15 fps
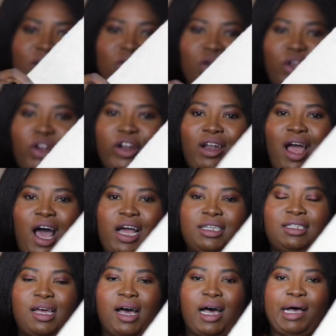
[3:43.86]
so you're
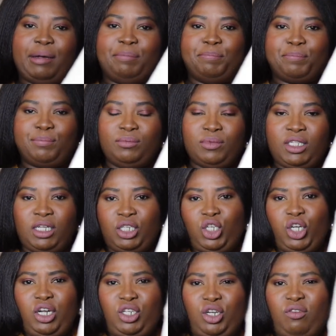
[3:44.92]
not um,
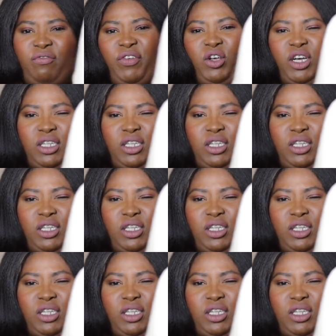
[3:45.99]
you, you don't feel